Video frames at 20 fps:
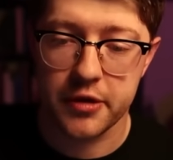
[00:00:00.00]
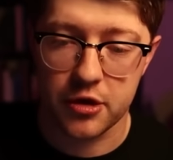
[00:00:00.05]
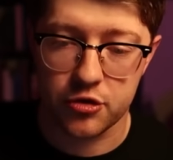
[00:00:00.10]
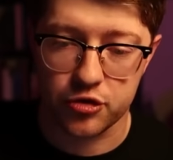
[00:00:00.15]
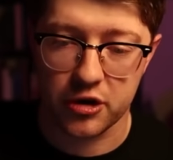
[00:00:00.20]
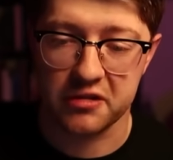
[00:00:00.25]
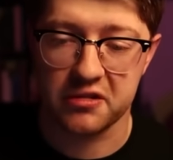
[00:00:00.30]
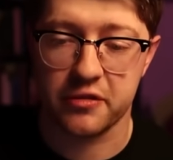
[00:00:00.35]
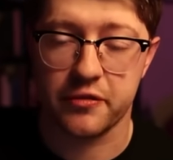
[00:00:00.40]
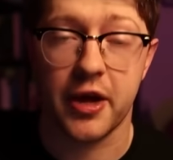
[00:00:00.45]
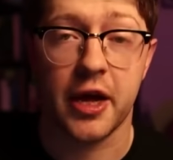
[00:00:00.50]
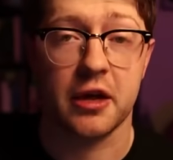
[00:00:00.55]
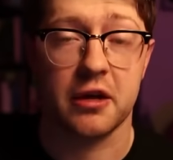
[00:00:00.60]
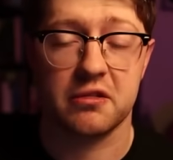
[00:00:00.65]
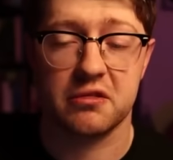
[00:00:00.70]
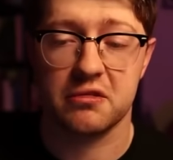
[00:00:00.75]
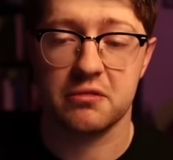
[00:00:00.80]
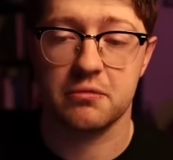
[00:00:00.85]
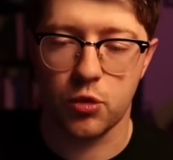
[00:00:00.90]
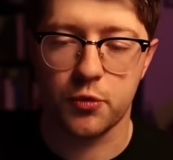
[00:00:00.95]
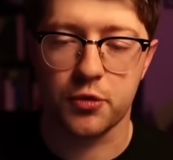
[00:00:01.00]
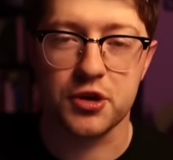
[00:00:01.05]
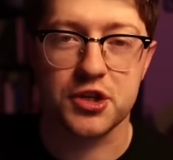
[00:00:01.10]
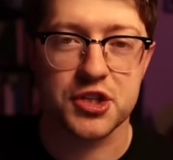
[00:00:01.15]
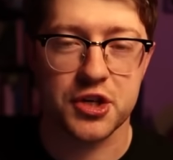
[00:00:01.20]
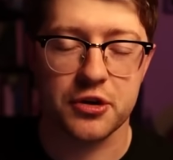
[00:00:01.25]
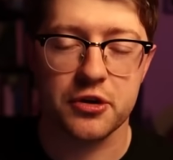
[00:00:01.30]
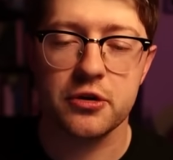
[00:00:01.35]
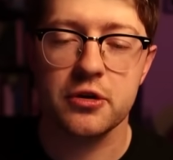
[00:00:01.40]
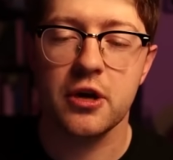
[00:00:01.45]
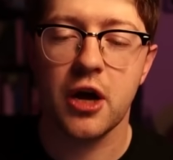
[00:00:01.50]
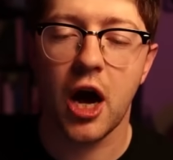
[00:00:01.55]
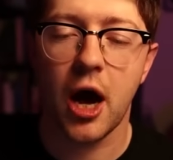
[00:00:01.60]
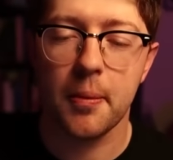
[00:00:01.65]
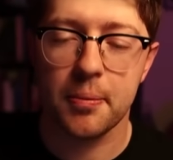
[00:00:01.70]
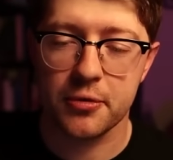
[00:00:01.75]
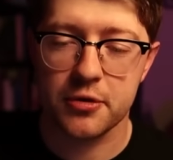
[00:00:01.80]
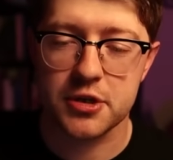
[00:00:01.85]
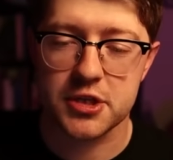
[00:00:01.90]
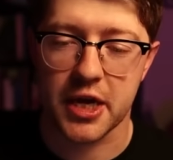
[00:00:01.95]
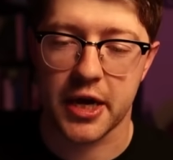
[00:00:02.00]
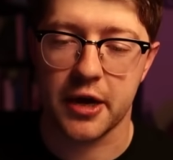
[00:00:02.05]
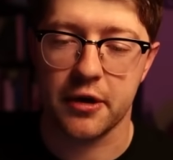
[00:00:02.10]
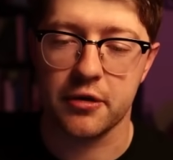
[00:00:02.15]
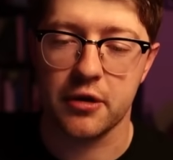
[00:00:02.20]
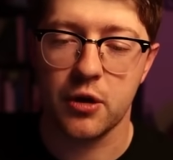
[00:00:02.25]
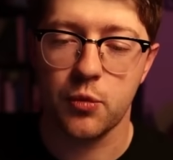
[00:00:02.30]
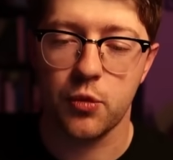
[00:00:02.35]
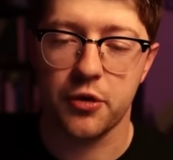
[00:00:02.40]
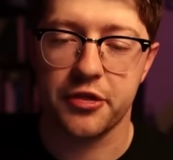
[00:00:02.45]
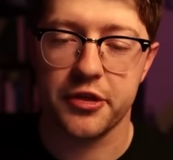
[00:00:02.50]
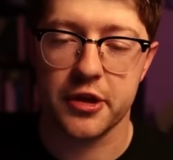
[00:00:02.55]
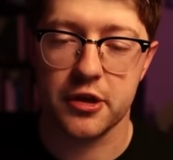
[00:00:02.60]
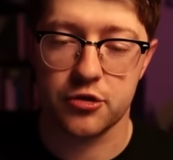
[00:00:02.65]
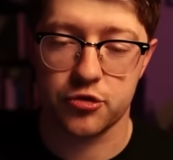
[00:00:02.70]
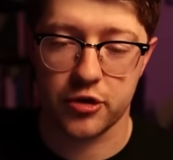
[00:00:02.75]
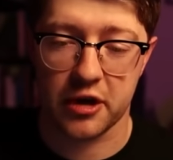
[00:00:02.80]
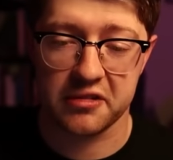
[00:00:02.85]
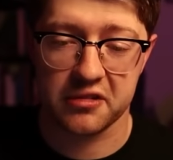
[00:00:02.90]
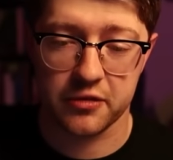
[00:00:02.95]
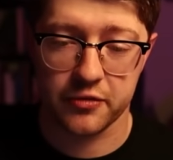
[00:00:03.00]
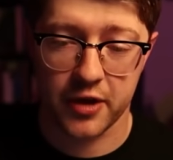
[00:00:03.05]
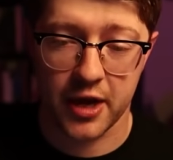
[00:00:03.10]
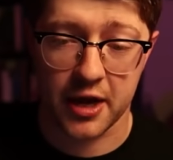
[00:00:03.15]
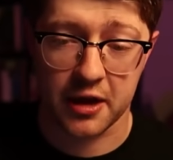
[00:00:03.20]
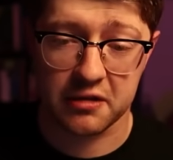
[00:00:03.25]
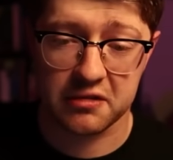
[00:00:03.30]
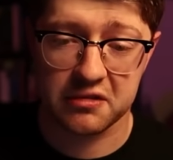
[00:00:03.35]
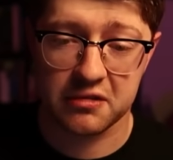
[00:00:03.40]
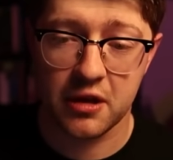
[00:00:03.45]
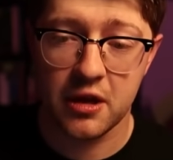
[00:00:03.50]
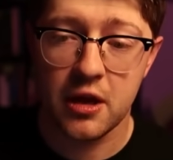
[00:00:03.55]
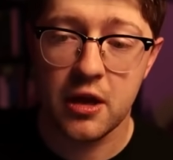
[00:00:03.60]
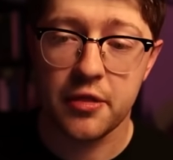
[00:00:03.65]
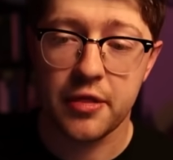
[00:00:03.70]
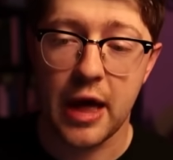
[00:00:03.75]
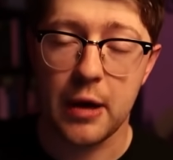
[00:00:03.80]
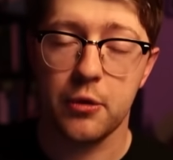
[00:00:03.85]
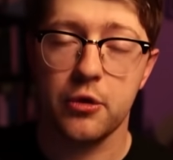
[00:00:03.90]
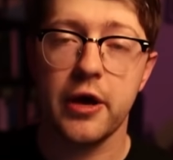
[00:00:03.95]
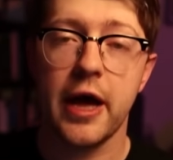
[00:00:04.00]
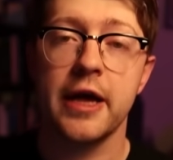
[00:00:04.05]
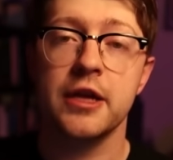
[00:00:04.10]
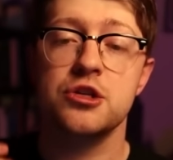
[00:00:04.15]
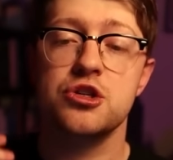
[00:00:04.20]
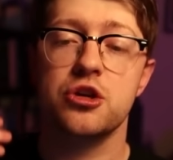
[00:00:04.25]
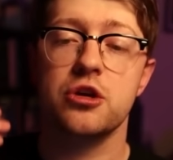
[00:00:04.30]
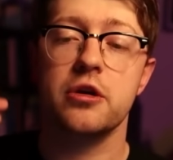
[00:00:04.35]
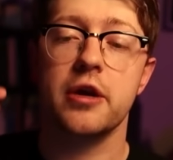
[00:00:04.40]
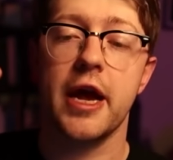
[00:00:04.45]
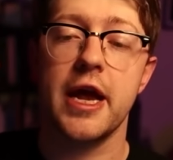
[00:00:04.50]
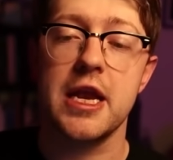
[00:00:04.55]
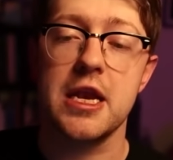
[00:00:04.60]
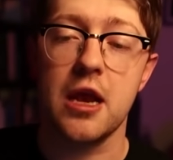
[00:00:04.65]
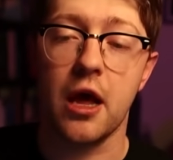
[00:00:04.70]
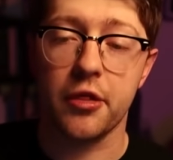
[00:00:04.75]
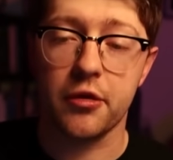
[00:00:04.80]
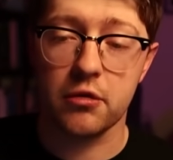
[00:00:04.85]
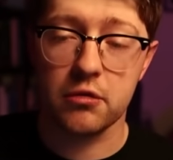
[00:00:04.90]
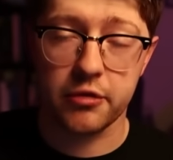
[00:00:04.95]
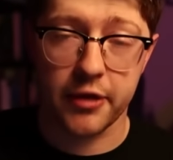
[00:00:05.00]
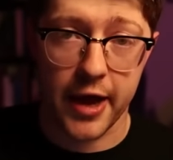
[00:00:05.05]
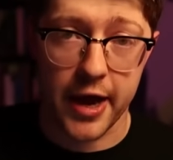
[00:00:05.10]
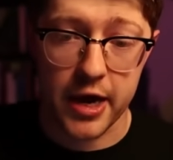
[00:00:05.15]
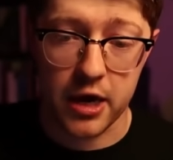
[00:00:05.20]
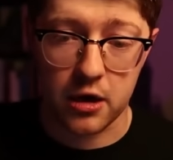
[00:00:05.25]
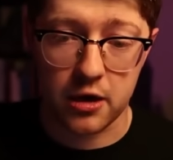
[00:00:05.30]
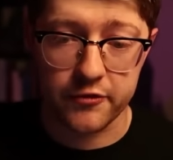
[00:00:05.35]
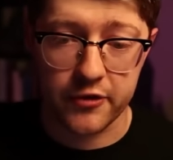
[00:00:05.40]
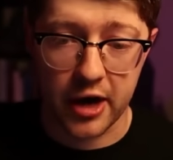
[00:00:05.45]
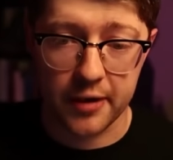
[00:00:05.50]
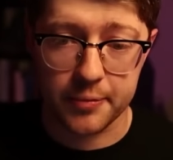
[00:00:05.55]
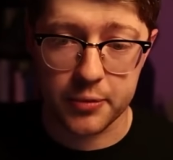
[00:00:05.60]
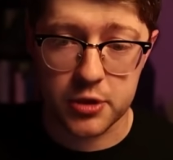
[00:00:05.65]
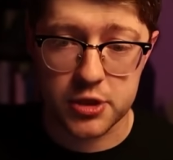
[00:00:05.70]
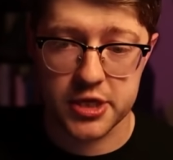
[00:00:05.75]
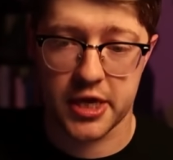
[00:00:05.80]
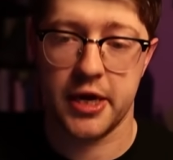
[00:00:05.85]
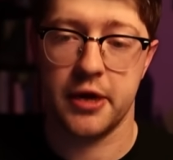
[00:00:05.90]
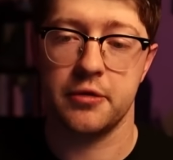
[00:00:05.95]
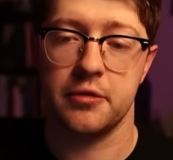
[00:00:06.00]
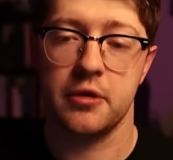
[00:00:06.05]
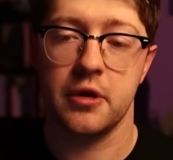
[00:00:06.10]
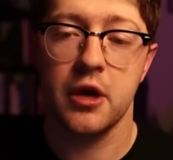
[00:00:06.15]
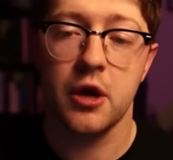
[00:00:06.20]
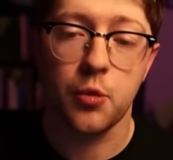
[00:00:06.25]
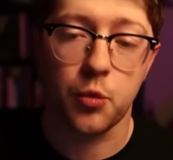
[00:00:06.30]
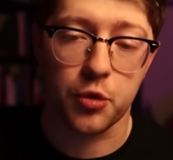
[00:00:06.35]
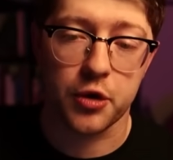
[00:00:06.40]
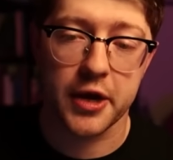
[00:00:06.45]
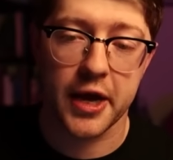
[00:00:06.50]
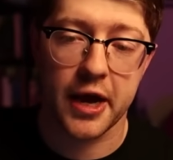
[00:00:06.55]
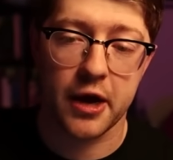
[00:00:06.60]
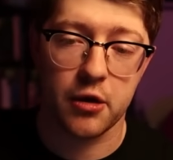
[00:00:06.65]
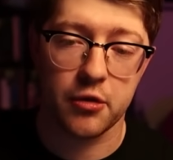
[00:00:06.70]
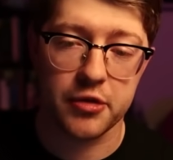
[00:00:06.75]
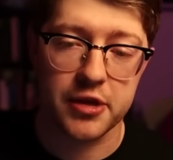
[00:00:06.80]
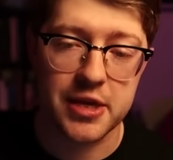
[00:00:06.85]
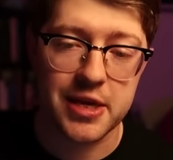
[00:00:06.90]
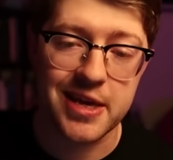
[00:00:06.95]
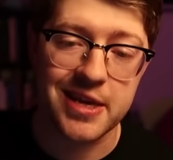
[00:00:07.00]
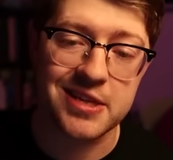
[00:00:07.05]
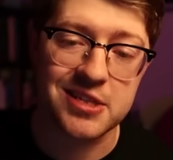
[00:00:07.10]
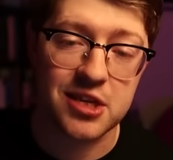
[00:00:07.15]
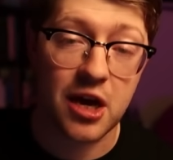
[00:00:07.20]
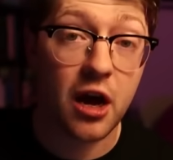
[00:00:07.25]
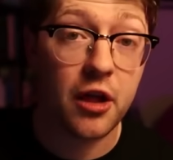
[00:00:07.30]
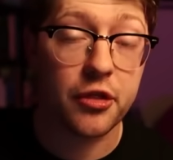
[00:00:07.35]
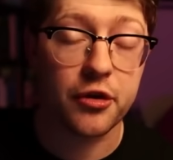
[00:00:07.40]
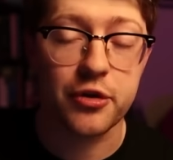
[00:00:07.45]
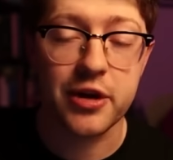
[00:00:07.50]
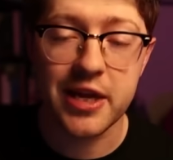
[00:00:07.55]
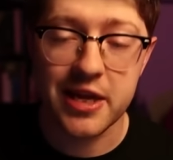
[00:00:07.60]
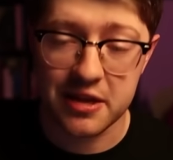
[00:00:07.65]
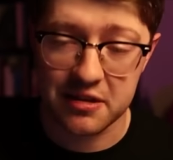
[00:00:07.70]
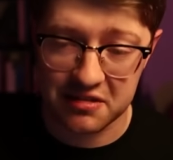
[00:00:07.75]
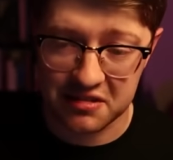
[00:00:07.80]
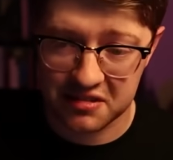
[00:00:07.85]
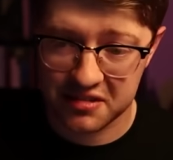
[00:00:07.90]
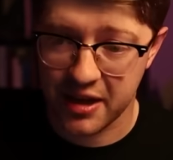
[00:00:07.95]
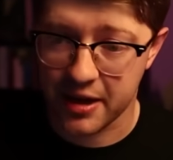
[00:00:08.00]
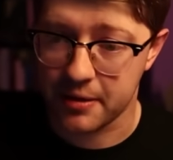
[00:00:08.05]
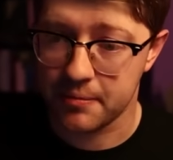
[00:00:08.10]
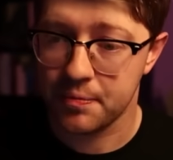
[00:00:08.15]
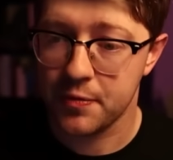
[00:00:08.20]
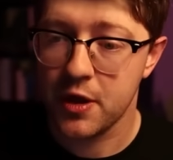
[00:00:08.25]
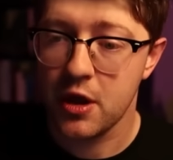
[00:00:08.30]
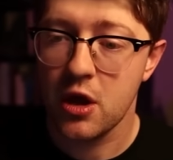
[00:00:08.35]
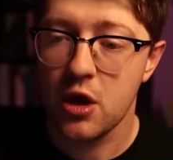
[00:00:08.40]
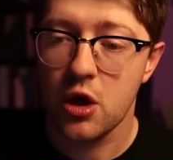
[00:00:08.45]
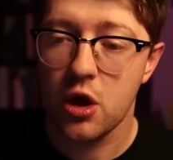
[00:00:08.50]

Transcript: the address of X. We'll return up or down with the address of X. That will enter another layer of up or down where now the int other is set.